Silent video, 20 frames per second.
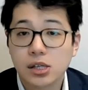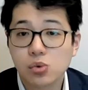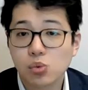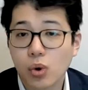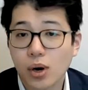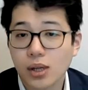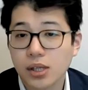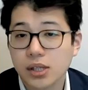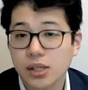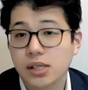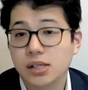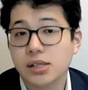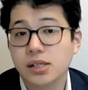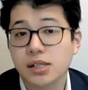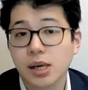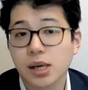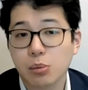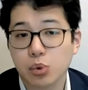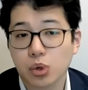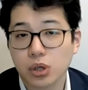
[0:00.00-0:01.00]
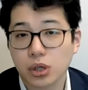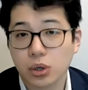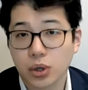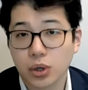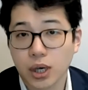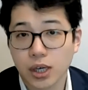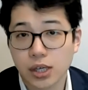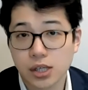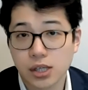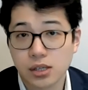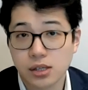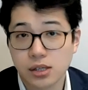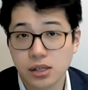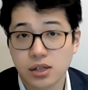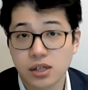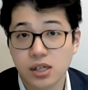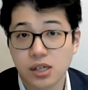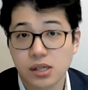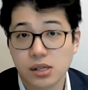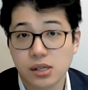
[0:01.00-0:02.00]
as well as in separate locations
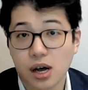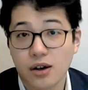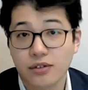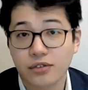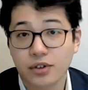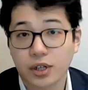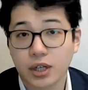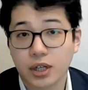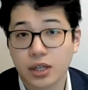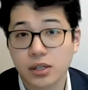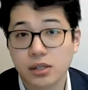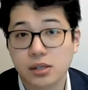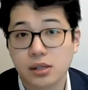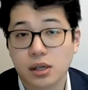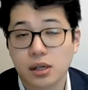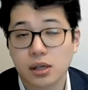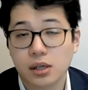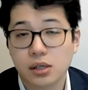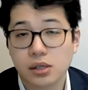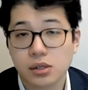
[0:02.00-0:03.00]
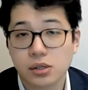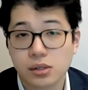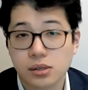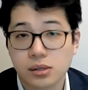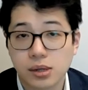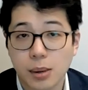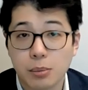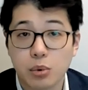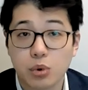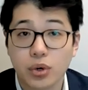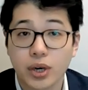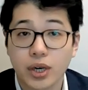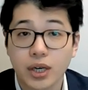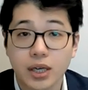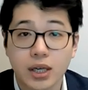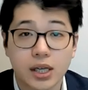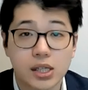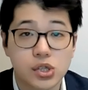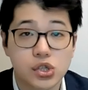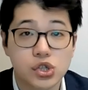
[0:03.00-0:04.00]
in the esophagus,
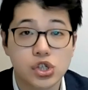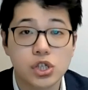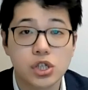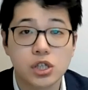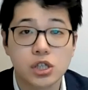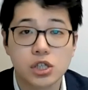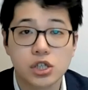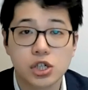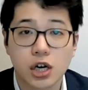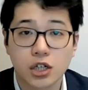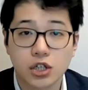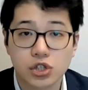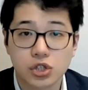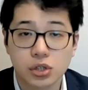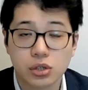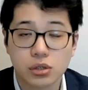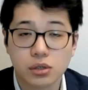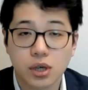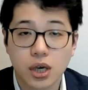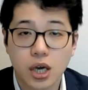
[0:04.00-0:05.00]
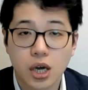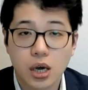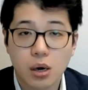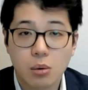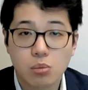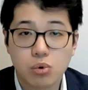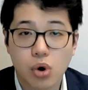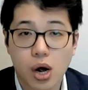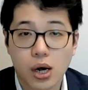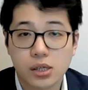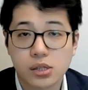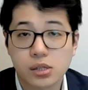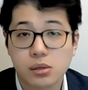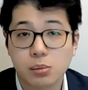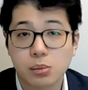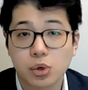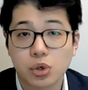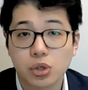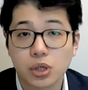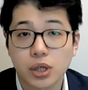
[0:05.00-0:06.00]
separated as GE junction,
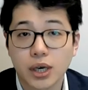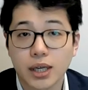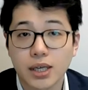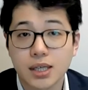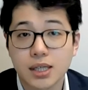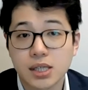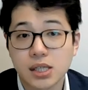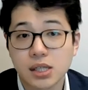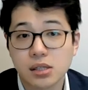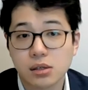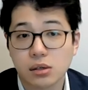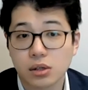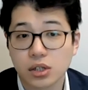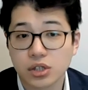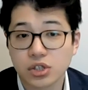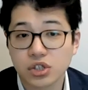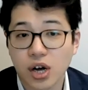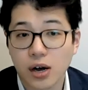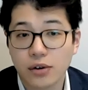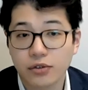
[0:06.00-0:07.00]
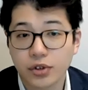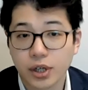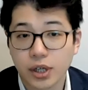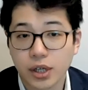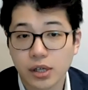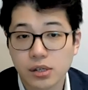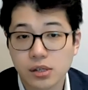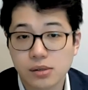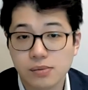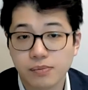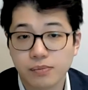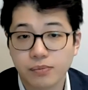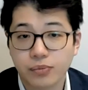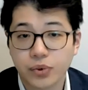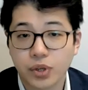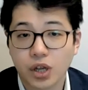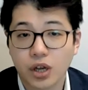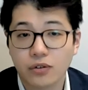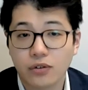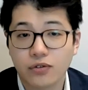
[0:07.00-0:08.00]
proximal, and distal esophagus.
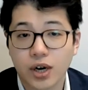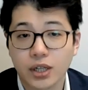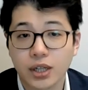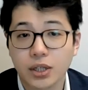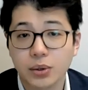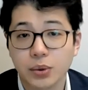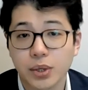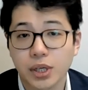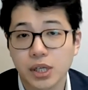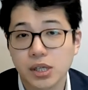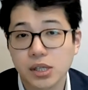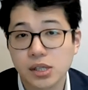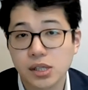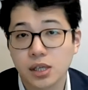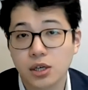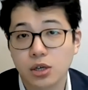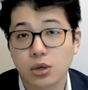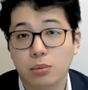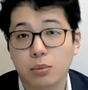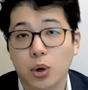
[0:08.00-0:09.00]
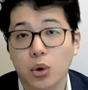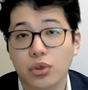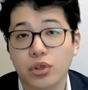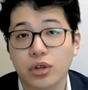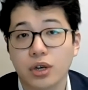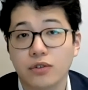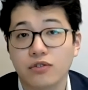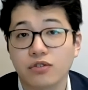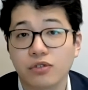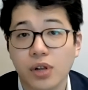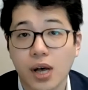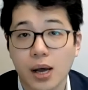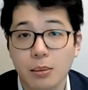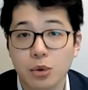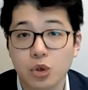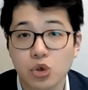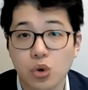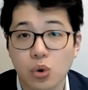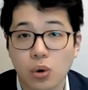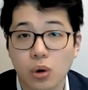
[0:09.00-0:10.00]
Finally, we considered both an
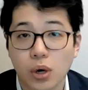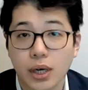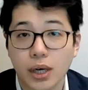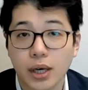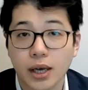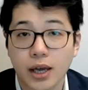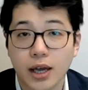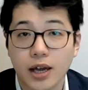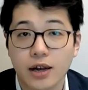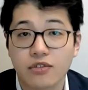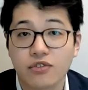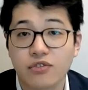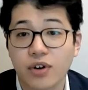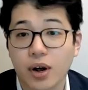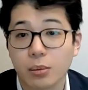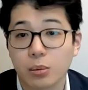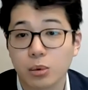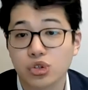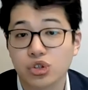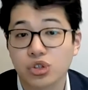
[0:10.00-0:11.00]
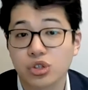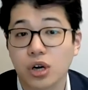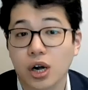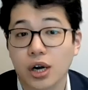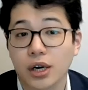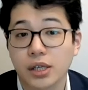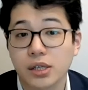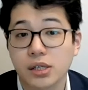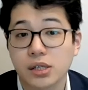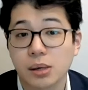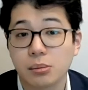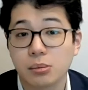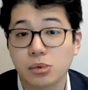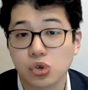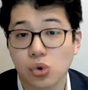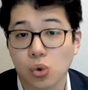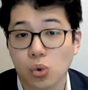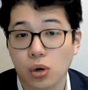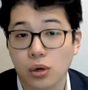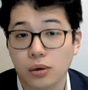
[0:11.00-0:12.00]
inflammatory and fibrostenotic
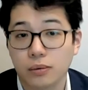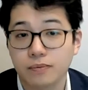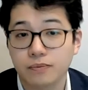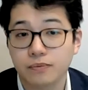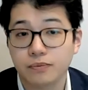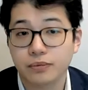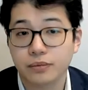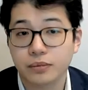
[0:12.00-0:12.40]
subscore.